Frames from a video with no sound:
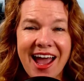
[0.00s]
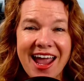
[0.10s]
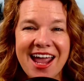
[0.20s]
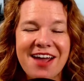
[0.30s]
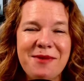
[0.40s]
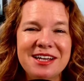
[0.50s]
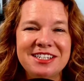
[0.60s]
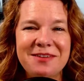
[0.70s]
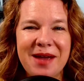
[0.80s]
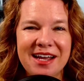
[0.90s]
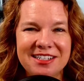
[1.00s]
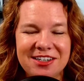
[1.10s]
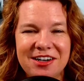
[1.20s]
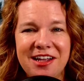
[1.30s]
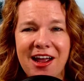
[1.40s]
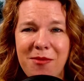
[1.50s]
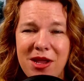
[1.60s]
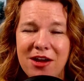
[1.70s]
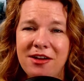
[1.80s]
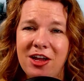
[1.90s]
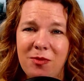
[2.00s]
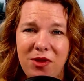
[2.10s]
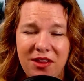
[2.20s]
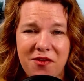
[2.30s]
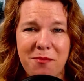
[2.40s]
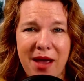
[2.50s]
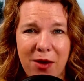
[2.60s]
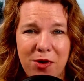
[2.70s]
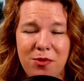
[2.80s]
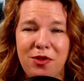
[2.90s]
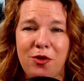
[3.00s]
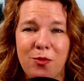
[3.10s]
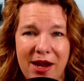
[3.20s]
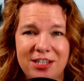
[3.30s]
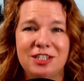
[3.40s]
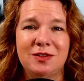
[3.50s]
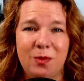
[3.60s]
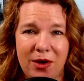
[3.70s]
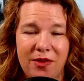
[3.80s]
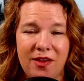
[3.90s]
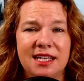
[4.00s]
Hi, I'm Ashley Baxter, and I'm here to help you live empowered with courageous worth,